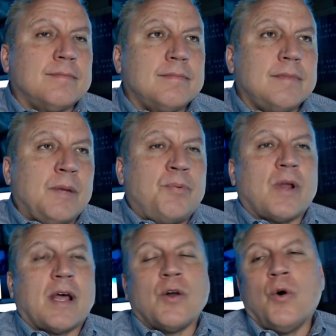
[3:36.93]
and put
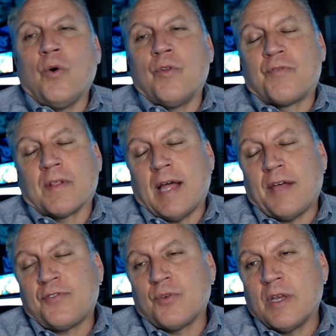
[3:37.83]
on hold for the
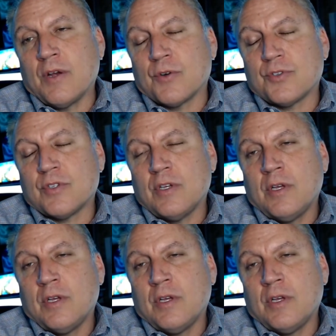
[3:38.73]
last 2 years.